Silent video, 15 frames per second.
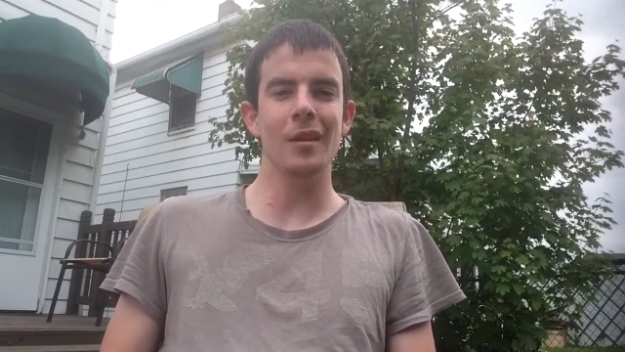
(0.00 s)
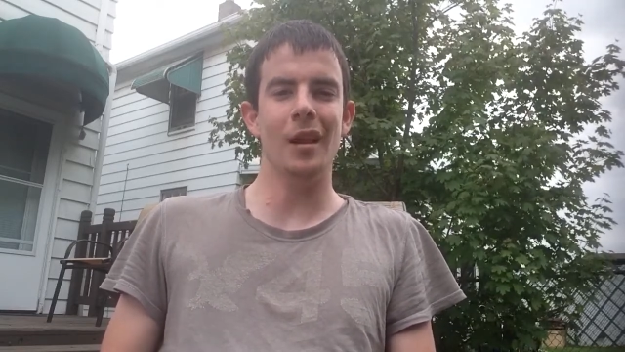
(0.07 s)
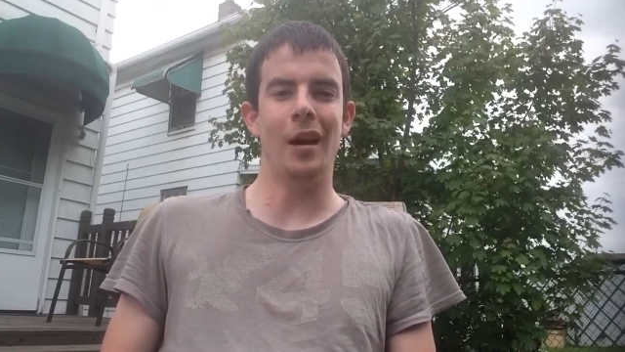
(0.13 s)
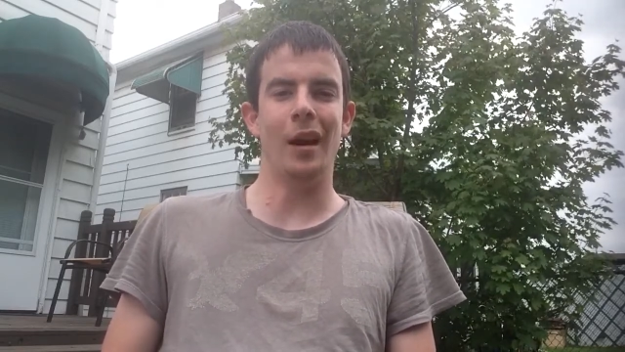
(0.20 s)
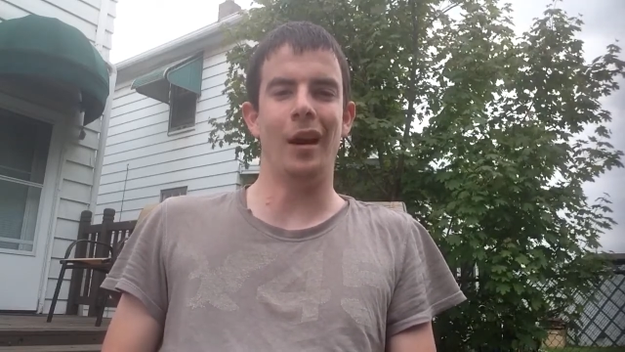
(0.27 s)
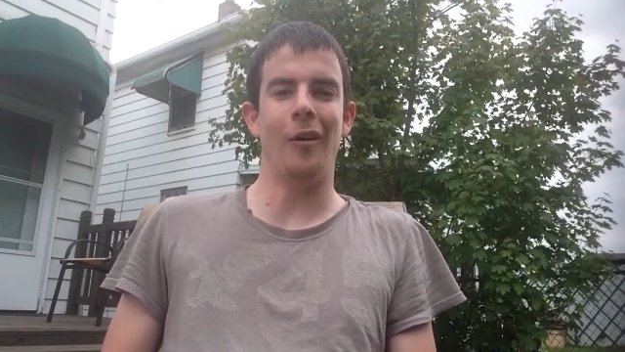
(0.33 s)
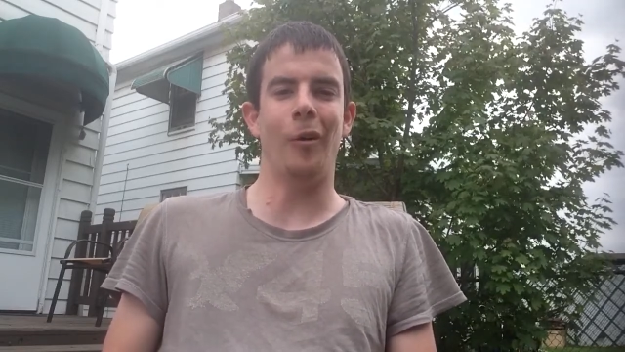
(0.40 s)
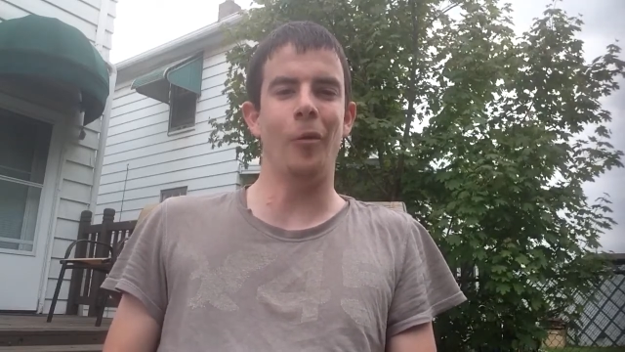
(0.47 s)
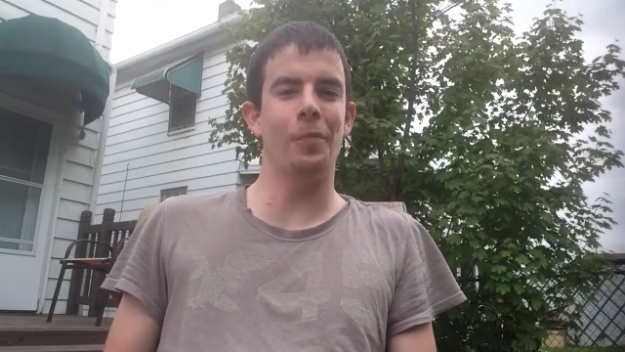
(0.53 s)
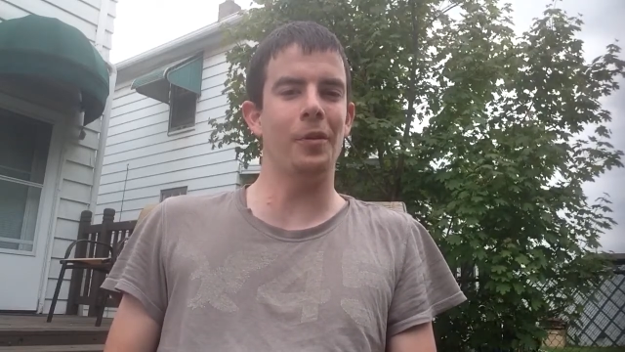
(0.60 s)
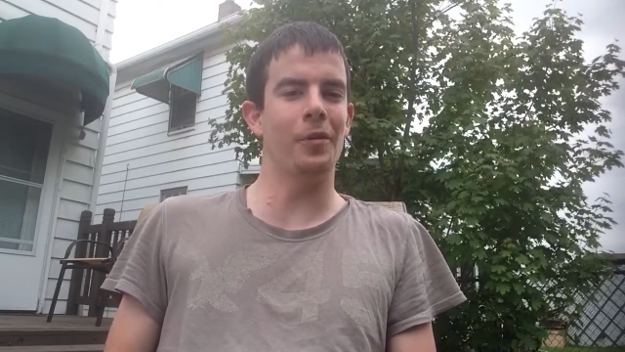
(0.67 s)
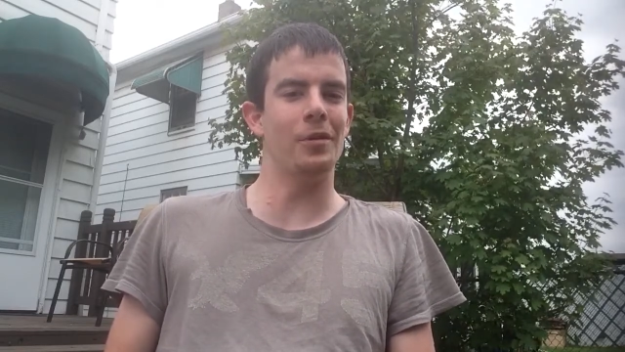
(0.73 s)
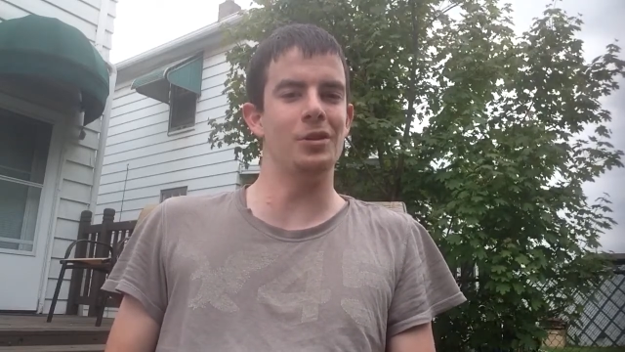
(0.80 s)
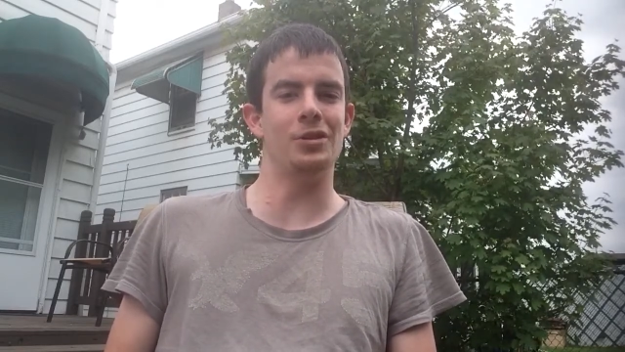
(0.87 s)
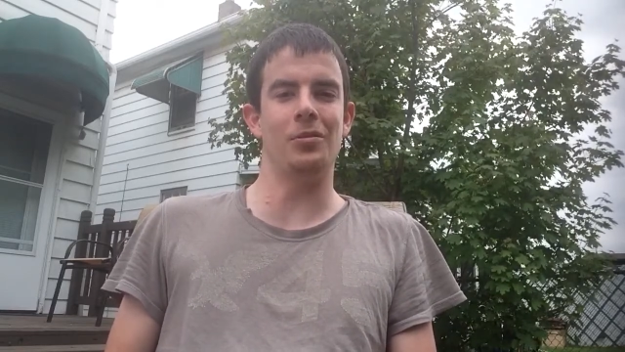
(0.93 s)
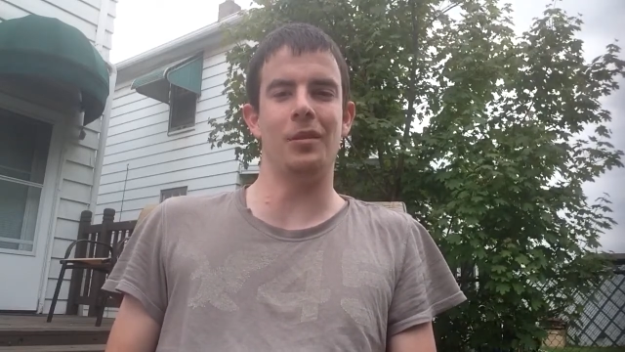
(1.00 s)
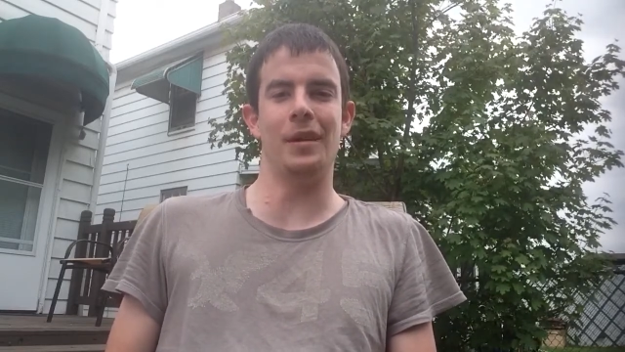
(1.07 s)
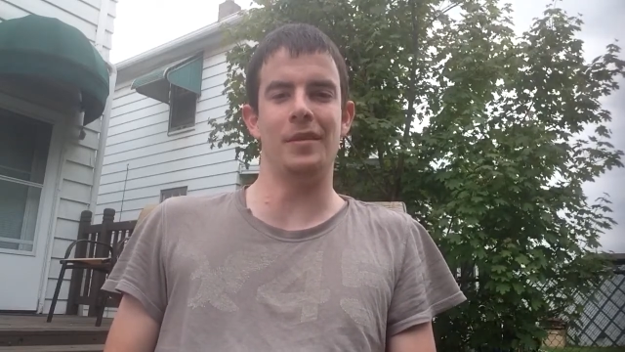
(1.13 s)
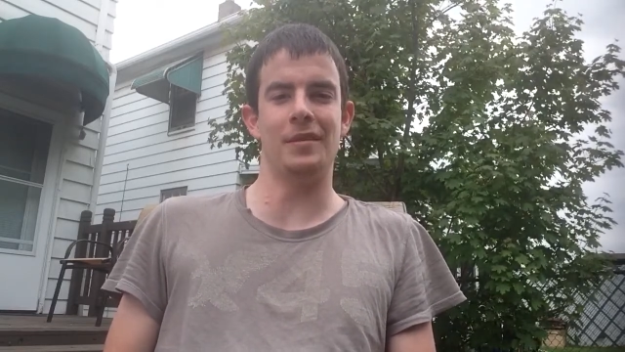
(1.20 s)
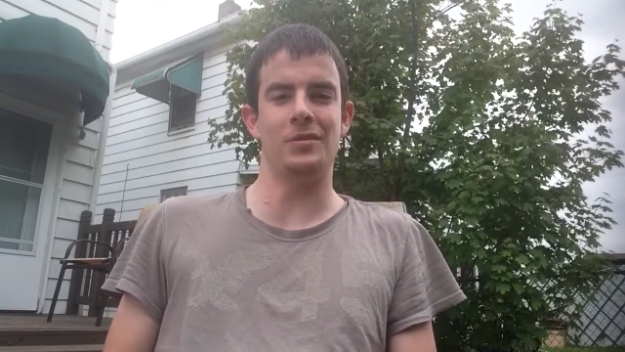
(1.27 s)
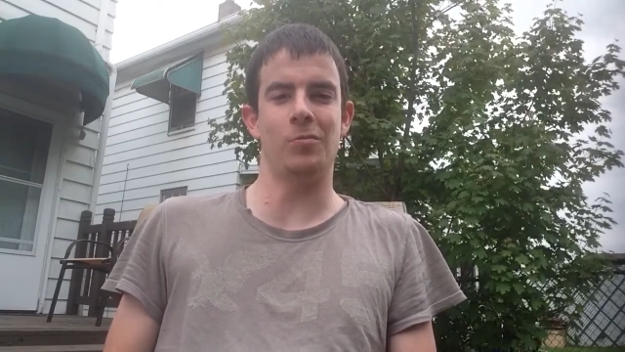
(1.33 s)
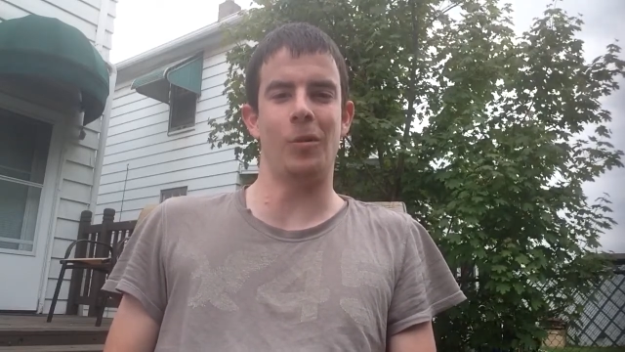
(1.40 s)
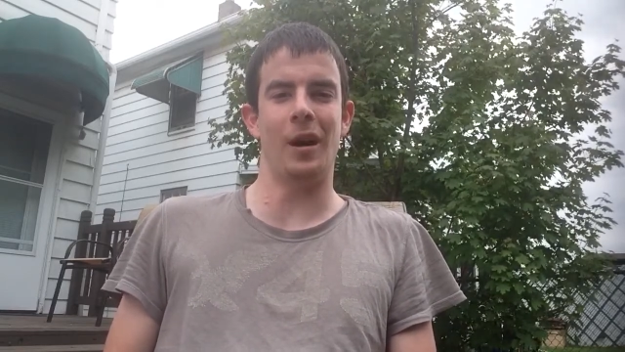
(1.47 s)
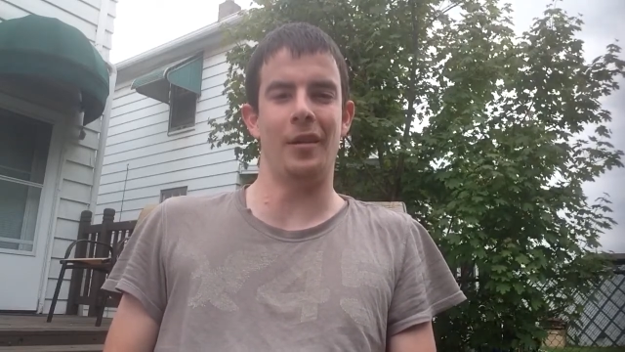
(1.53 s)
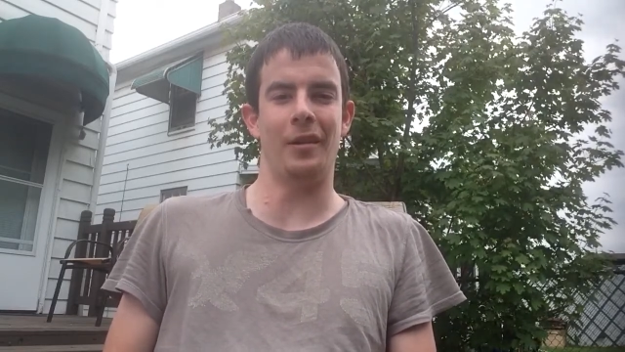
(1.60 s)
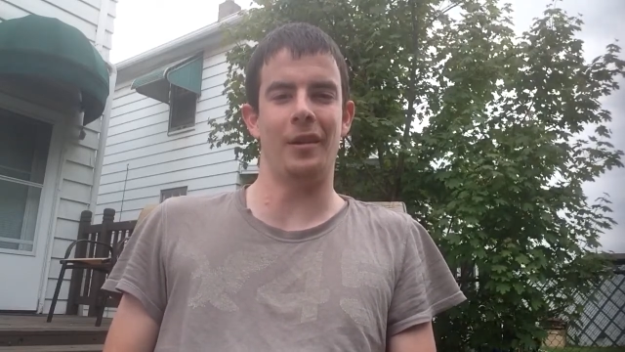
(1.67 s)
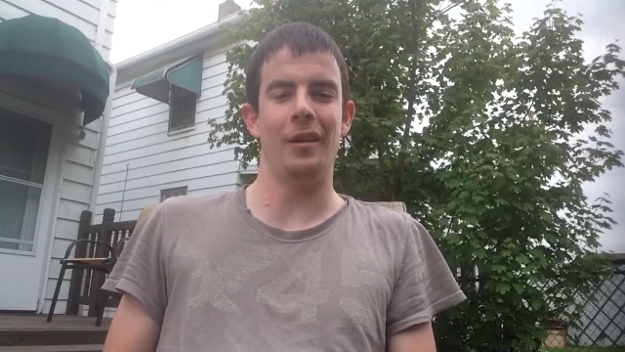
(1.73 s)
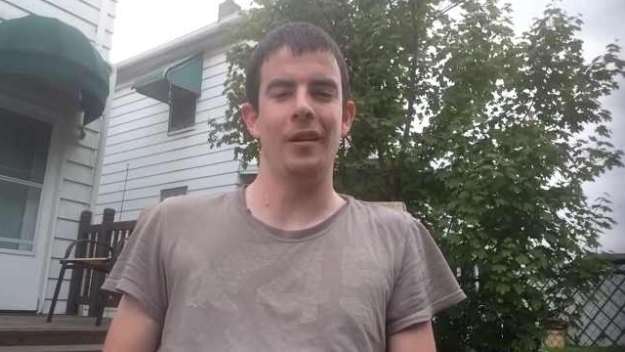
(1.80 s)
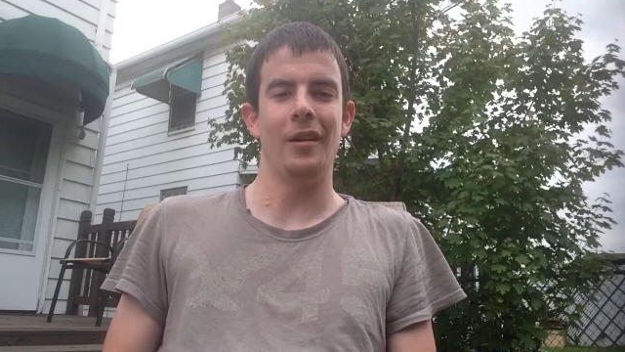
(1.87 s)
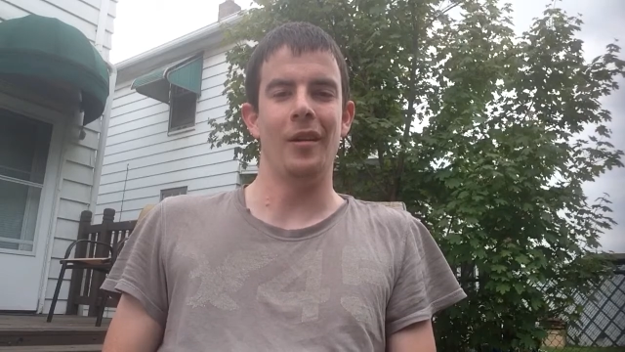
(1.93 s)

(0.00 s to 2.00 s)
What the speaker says: Hope you're enjoying this weather.